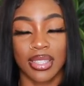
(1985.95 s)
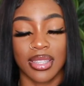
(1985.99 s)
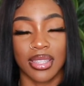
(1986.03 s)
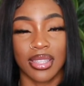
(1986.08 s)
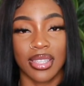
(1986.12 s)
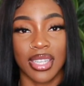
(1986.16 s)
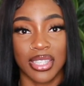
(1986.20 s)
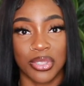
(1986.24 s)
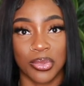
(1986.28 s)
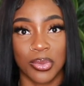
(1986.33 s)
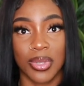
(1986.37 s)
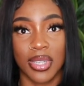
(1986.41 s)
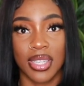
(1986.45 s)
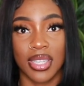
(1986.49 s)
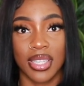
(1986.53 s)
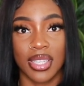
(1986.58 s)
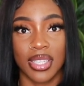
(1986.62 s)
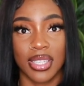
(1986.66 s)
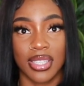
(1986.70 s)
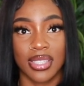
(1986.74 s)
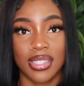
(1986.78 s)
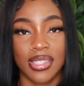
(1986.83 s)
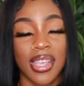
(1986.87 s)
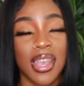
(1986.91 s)
That's
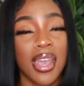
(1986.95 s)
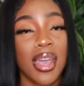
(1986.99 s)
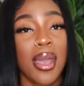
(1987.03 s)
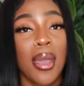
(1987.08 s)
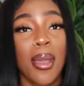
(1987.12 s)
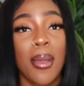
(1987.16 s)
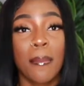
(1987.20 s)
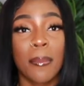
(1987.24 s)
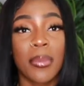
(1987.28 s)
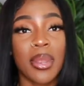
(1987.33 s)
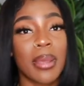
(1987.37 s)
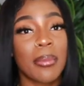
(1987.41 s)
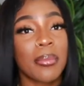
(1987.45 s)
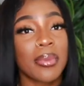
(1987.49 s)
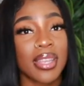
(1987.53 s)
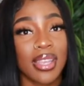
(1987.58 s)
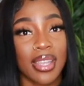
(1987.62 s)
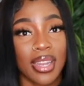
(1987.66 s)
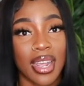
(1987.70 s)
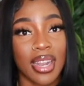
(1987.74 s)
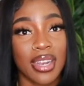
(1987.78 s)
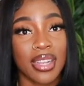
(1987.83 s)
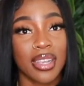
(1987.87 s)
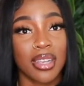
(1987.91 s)
ridiculous. But I'm gonna
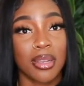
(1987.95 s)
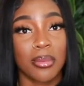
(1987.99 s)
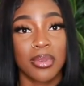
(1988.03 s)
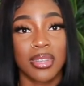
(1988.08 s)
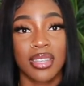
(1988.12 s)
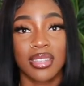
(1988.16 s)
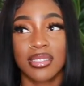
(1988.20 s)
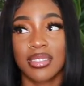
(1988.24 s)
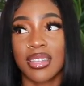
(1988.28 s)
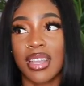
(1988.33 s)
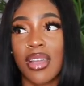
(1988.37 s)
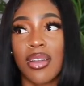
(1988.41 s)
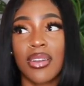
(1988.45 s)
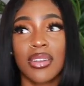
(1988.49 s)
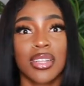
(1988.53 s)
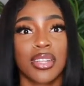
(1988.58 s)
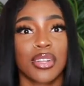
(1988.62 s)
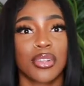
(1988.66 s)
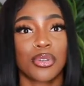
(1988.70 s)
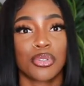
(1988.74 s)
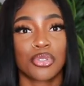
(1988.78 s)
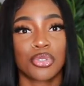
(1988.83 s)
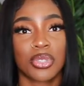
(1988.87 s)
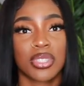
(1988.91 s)
get out of here because now I need
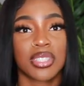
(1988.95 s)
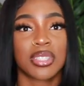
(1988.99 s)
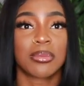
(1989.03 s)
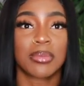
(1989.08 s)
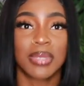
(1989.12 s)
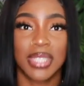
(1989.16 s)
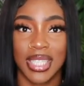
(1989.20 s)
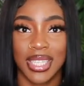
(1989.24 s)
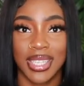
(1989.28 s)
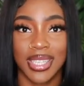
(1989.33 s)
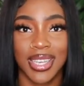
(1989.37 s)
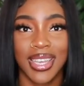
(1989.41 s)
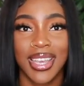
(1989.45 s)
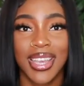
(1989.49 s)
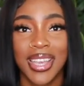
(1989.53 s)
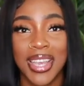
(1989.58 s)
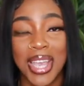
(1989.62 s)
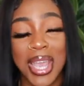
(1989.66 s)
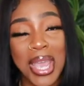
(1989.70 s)
to go drink some tea